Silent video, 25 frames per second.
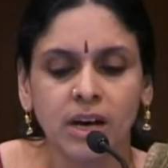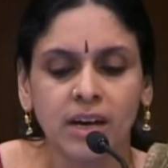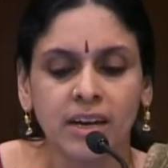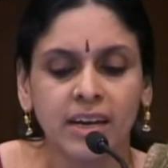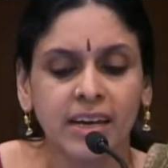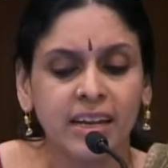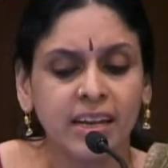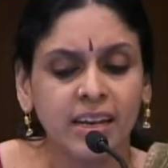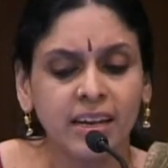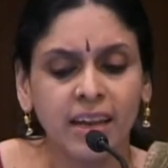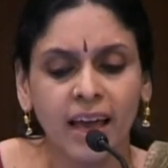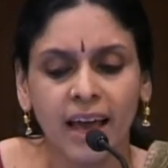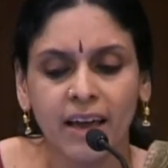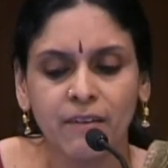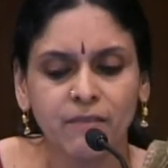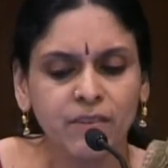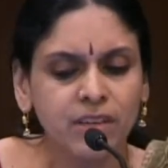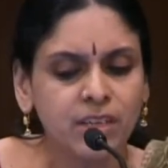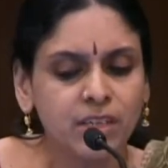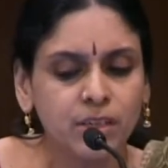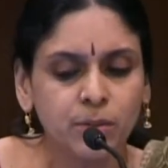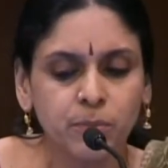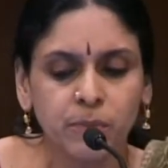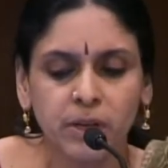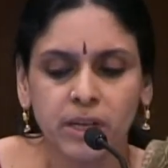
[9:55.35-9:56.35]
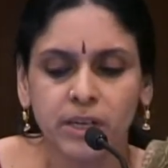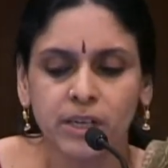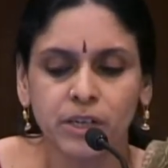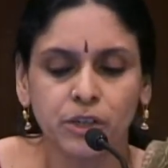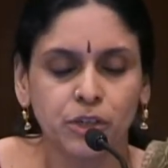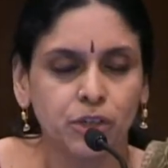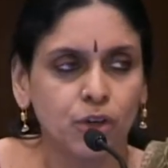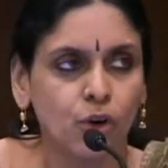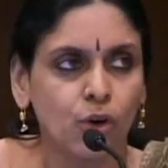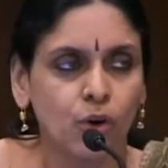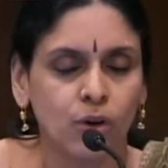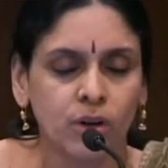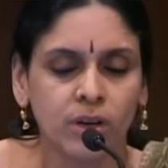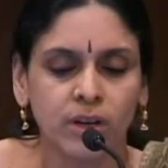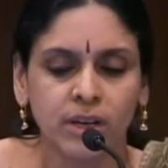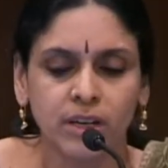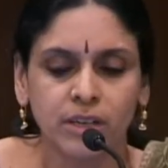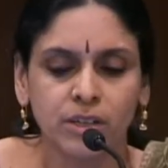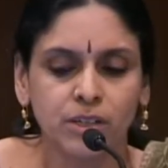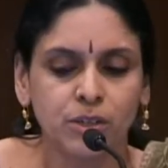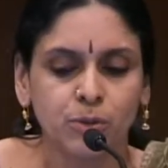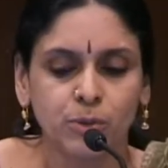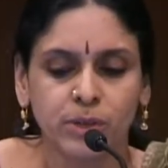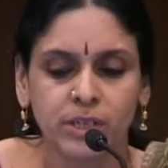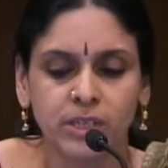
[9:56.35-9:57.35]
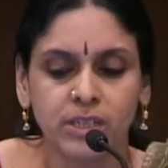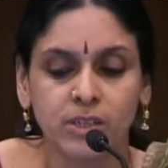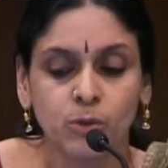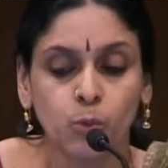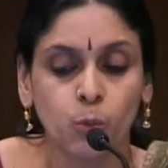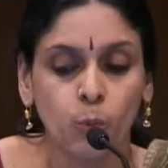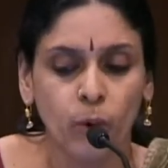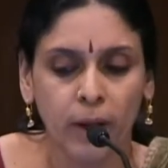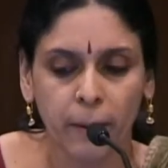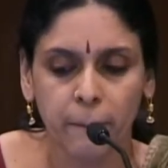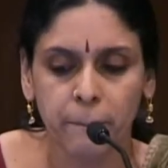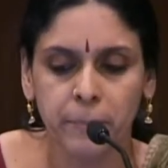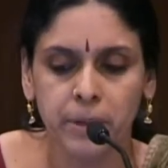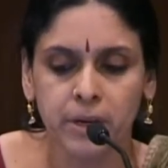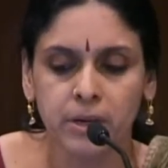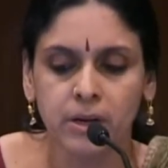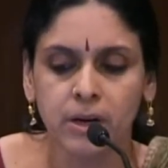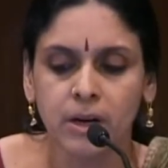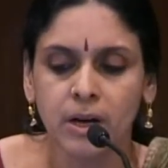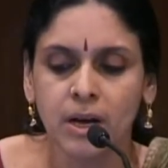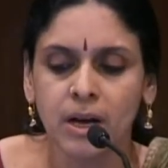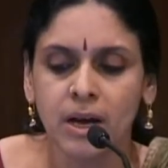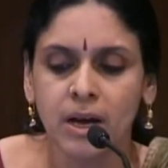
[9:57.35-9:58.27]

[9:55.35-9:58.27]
are inevitably drawn into its web.